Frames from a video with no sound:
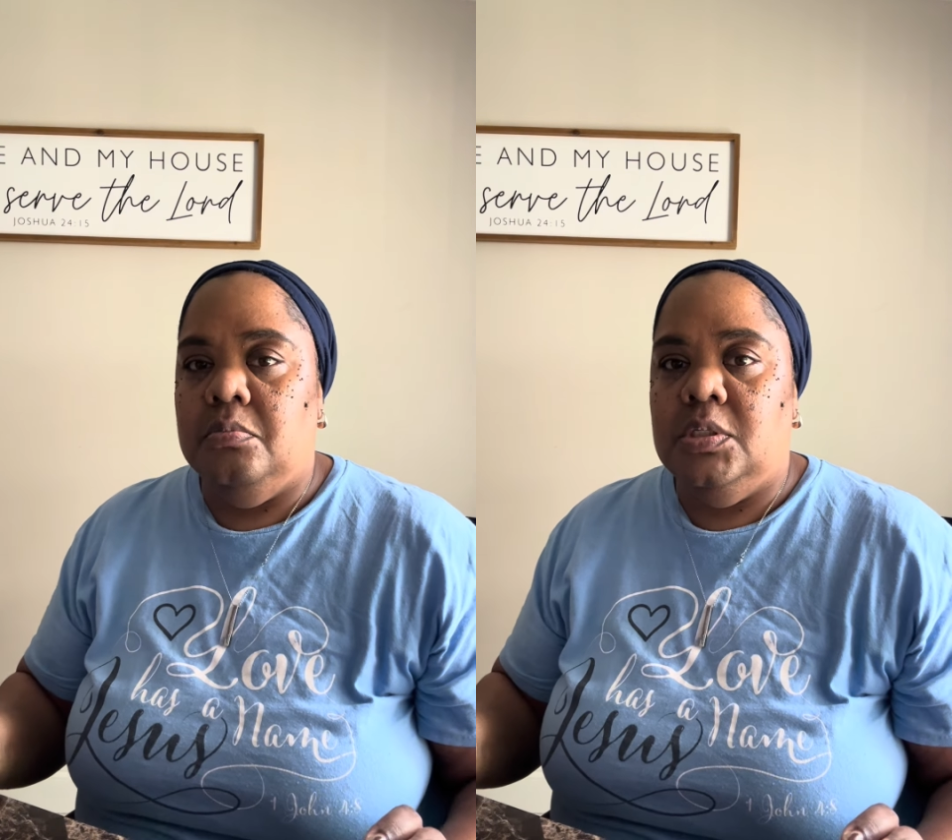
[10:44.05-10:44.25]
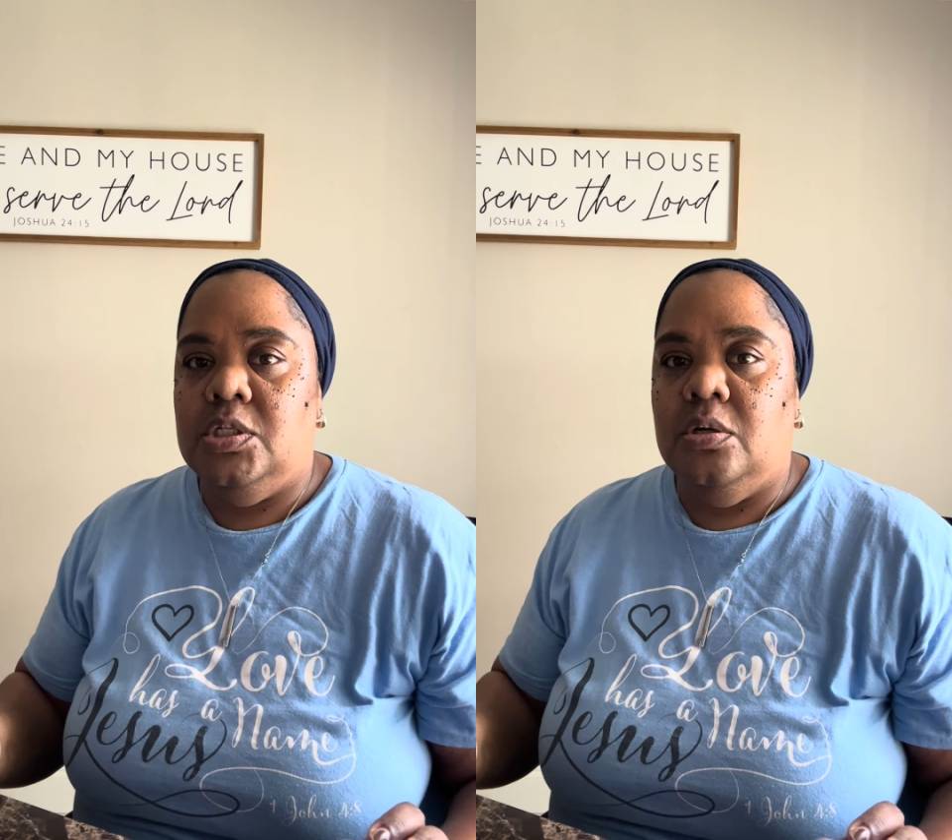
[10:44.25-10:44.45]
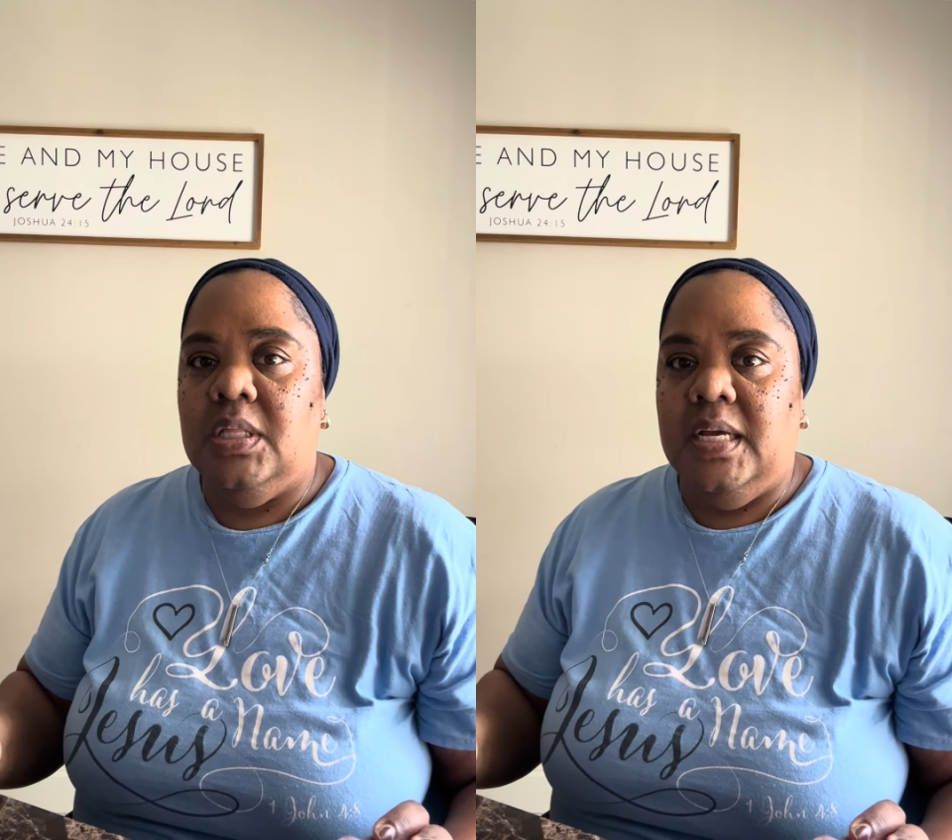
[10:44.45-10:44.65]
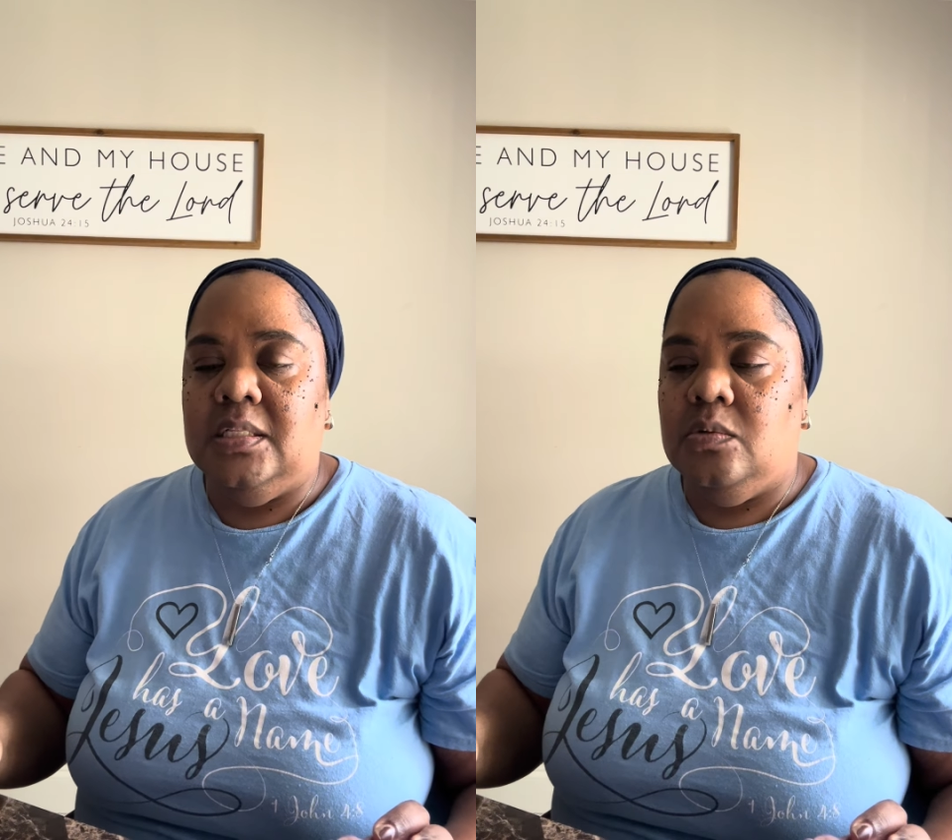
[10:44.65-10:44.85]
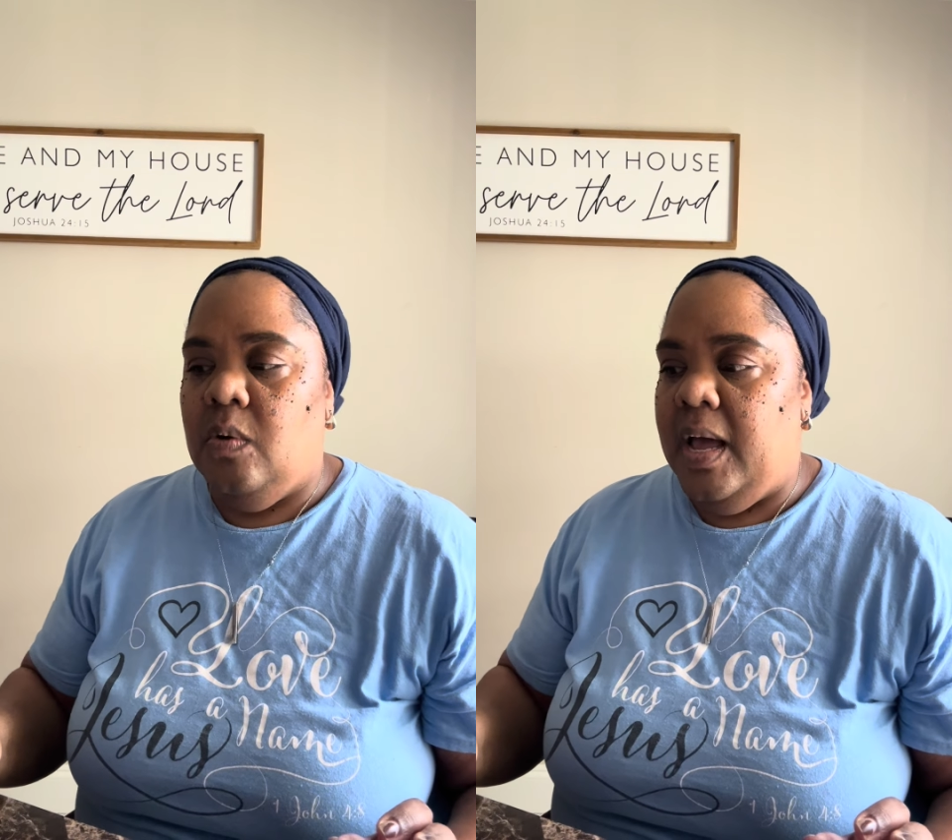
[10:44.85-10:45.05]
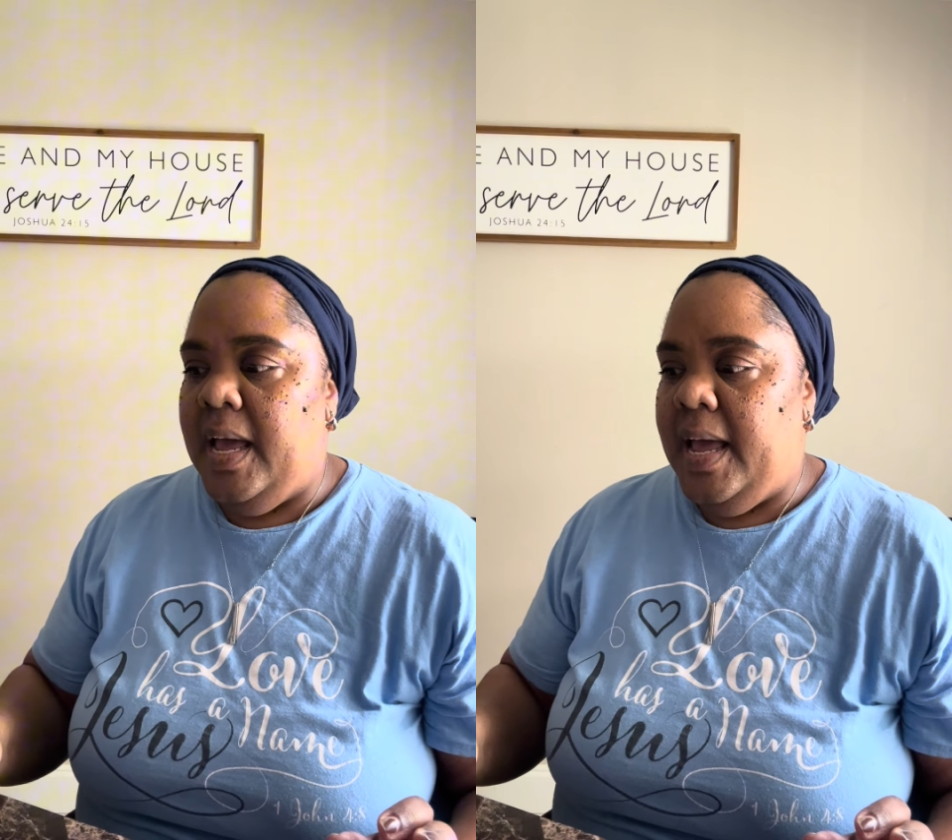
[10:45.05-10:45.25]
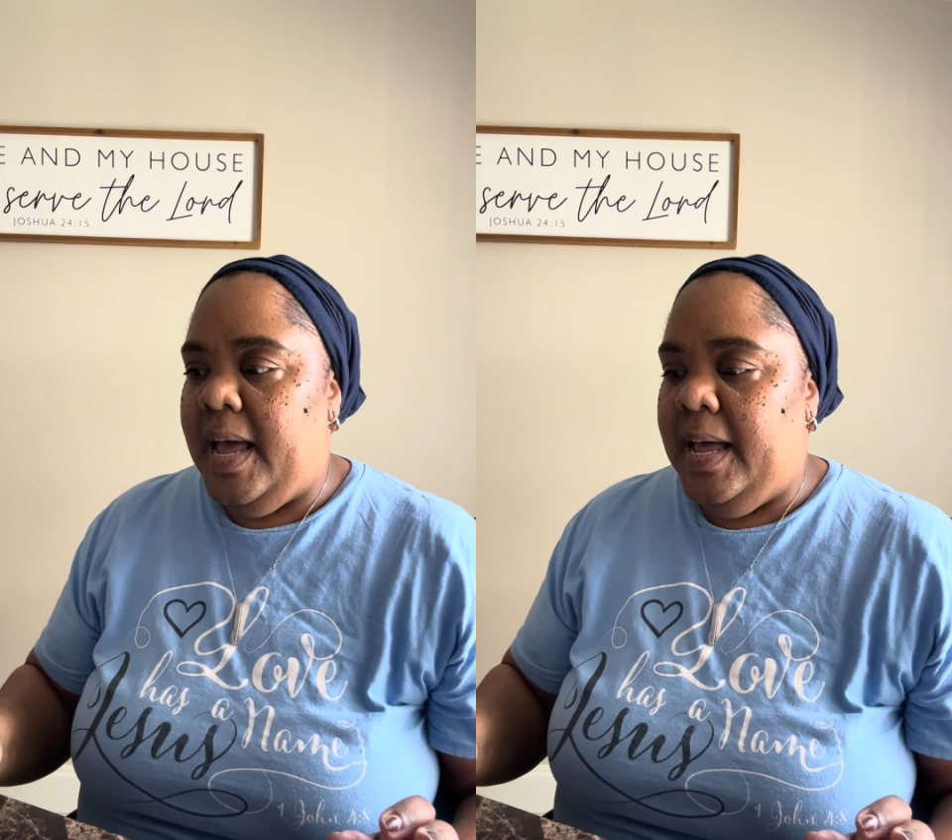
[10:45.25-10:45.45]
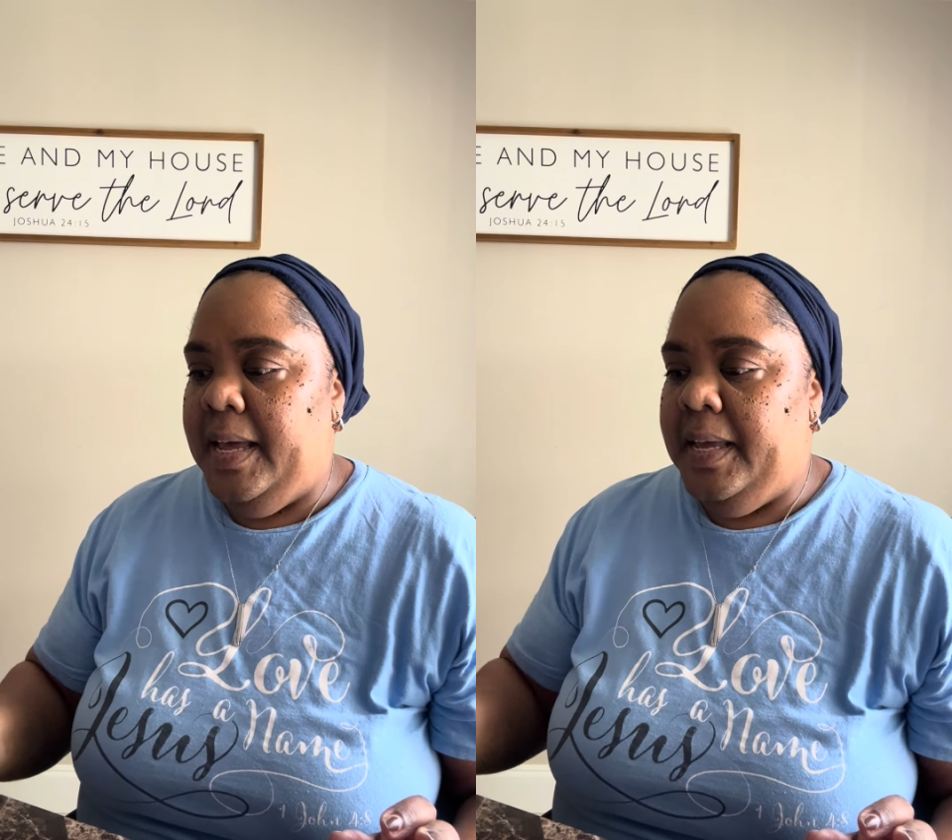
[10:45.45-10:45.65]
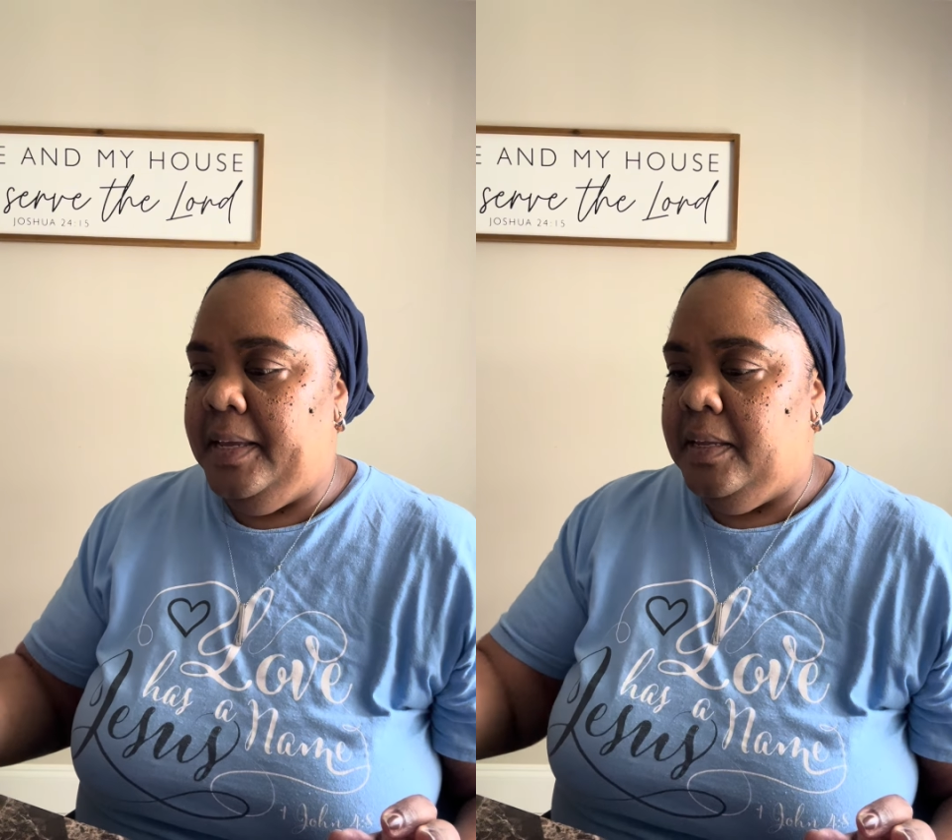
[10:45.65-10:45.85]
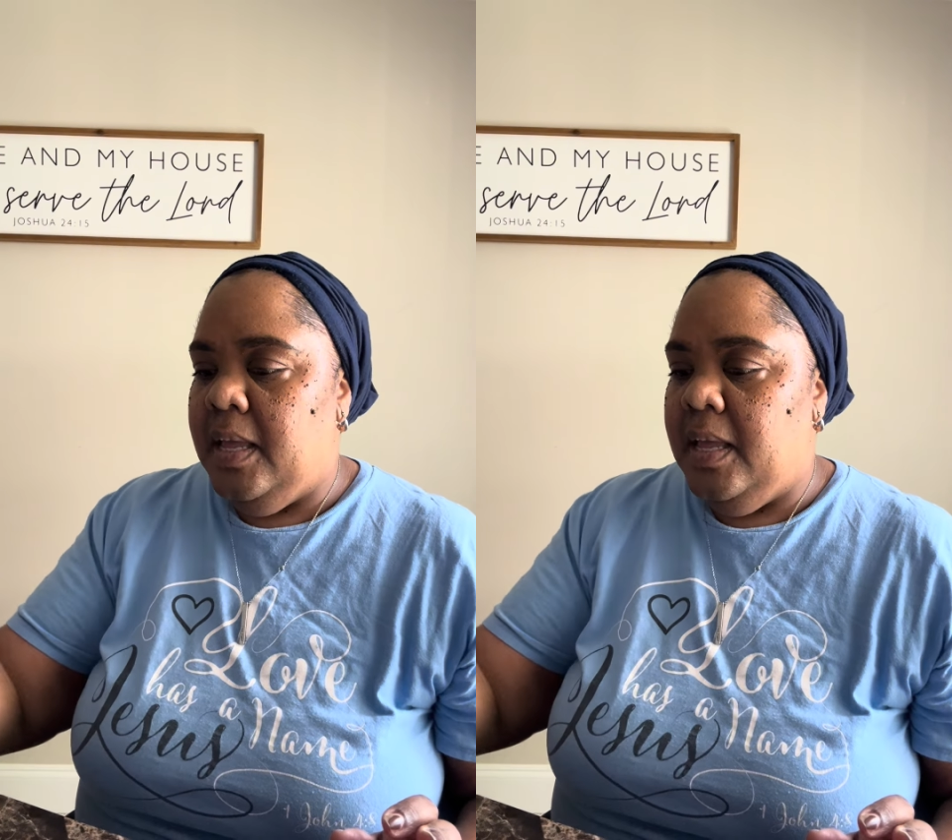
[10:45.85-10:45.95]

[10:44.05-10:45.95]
So that's why